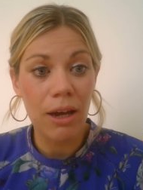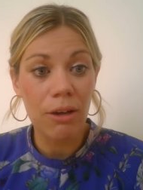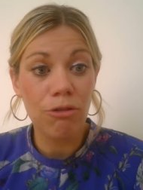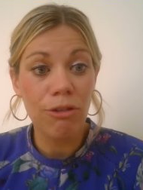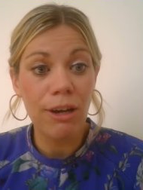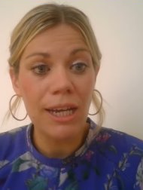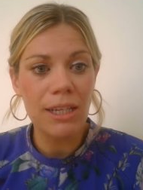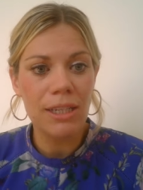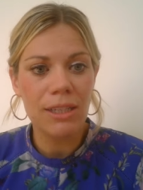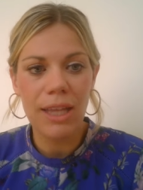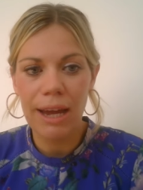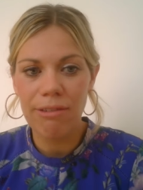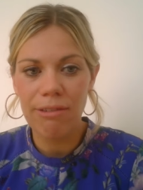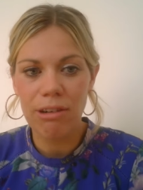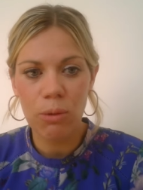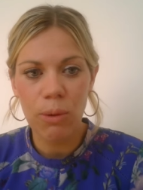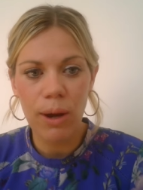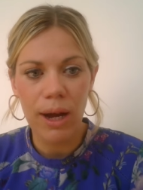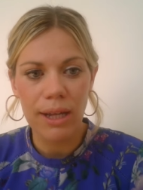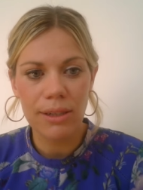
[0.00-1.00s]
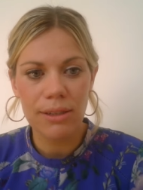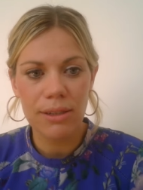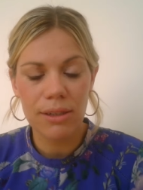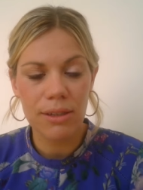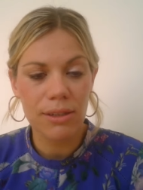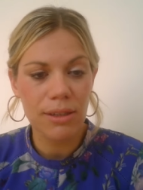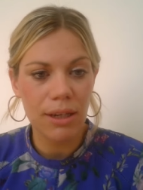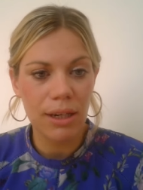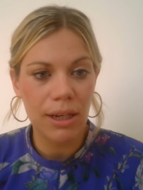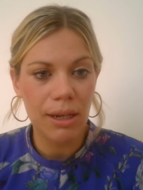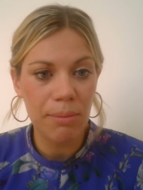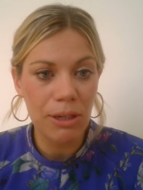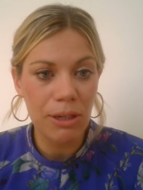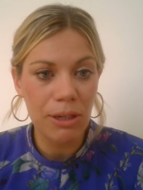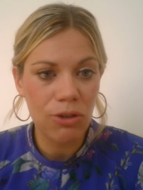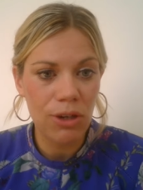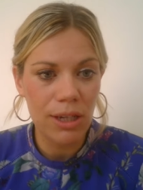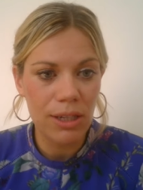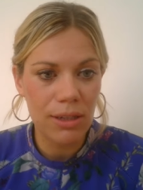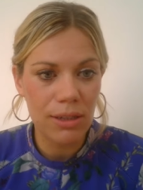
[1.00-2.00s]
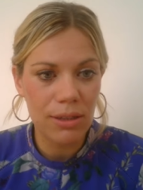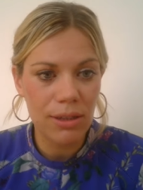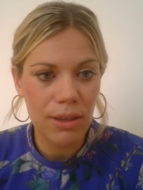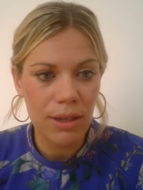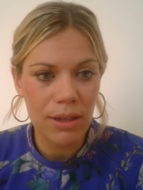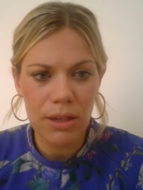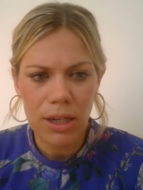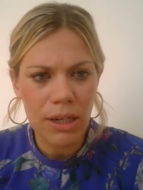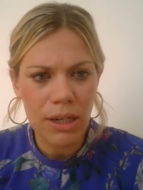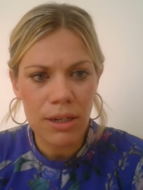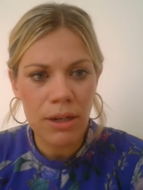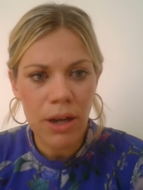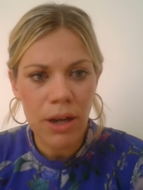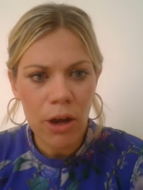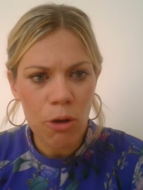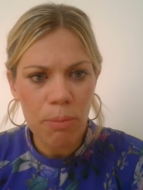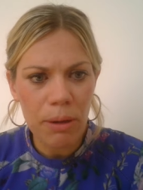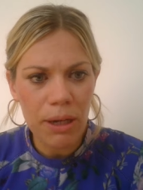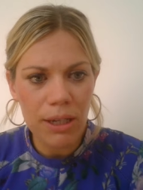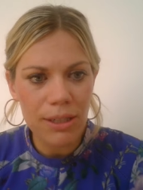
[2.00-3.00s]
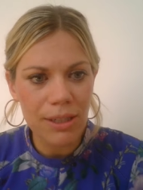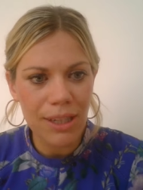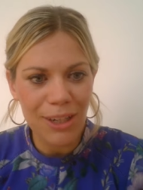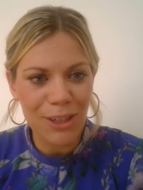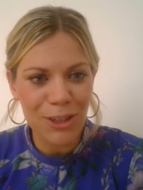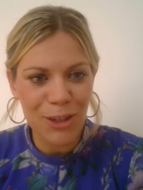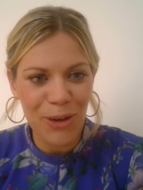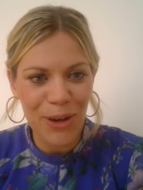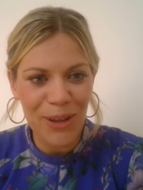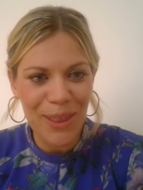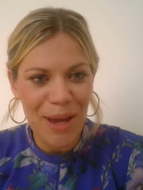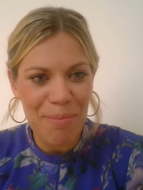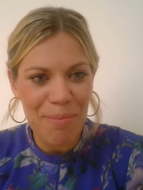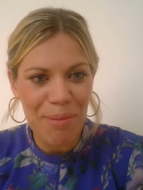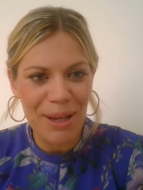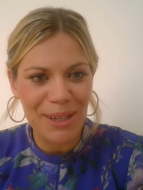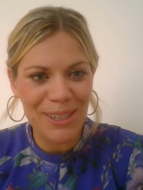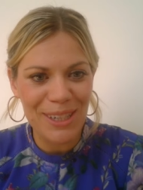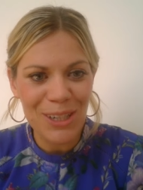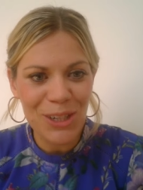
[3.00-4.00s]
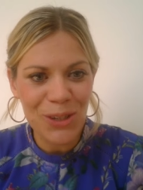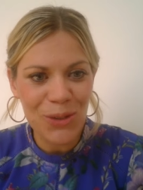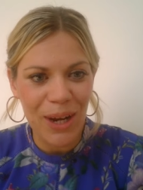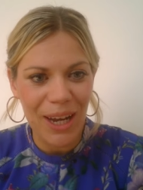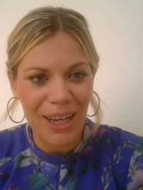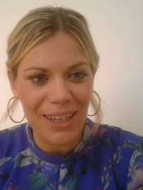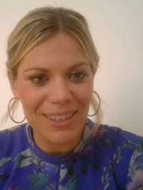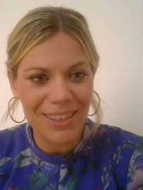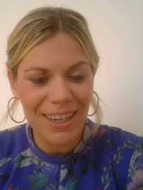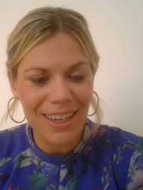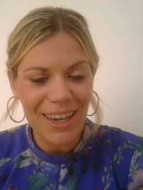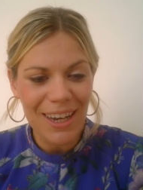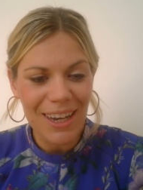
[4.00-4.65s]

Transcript: agree to their request to suddenly be treated as another gender? No. Because that's not in their best interest.